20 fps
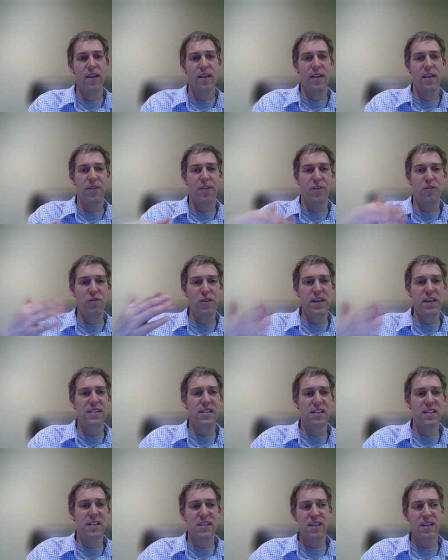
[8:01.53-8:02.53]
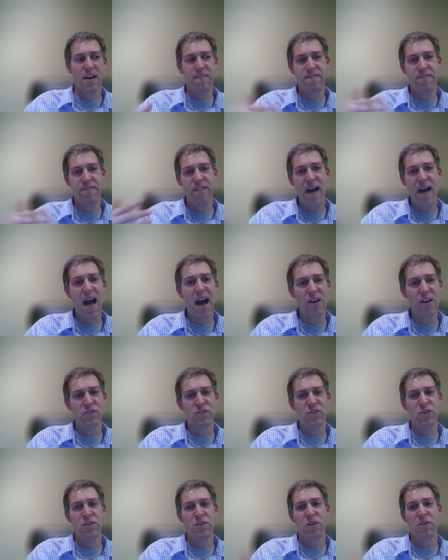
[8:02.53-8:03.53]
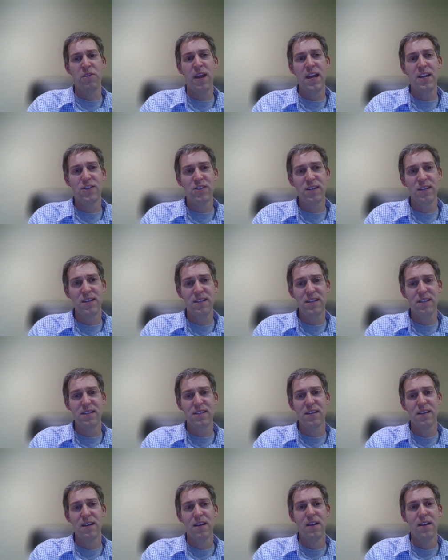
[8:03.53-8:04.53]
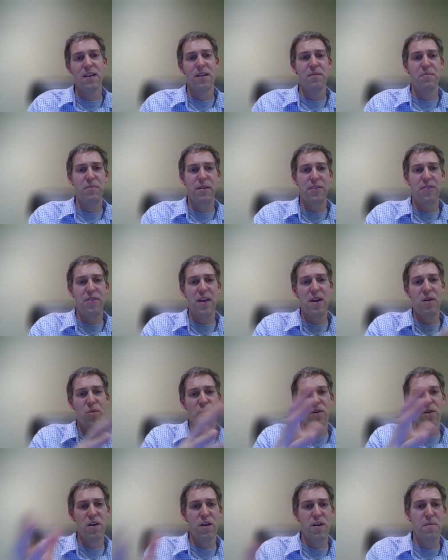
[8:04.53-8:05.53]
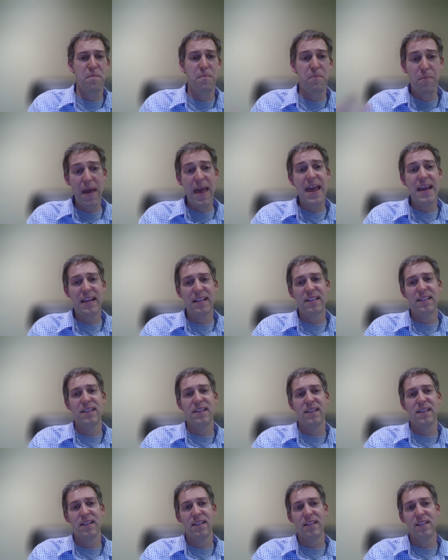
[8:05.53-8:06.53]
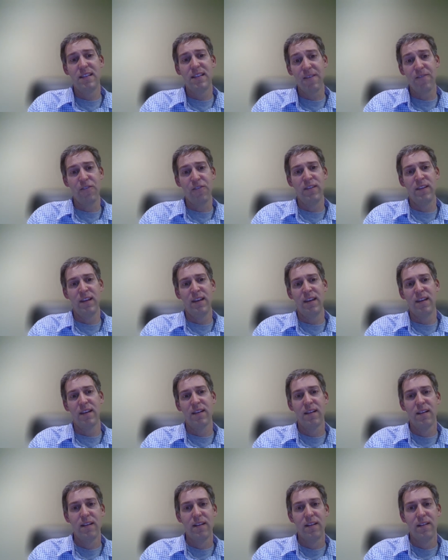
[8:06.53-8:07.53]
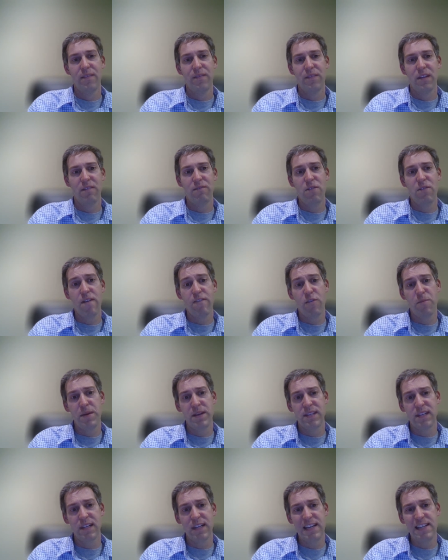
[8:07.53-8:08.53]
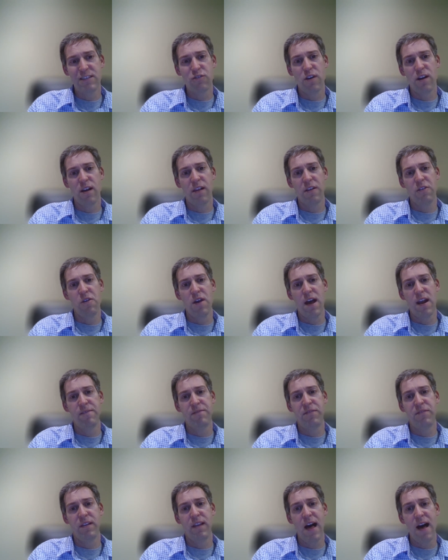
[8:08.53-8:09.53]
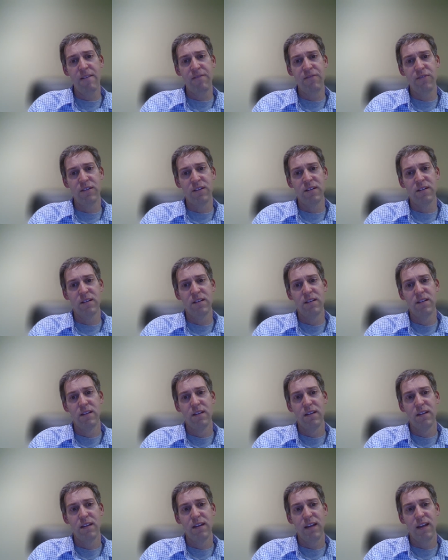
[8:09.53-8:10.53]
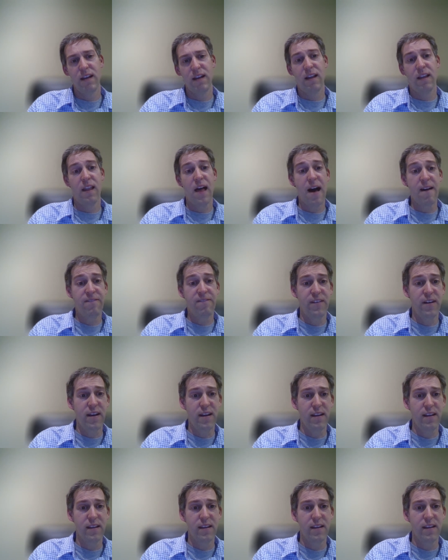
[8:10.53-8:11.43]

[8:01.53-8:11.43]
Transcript: the reasons of vows or donations, but they were baked differently. Have you ever been to Israel and you had a falafel in a lafa?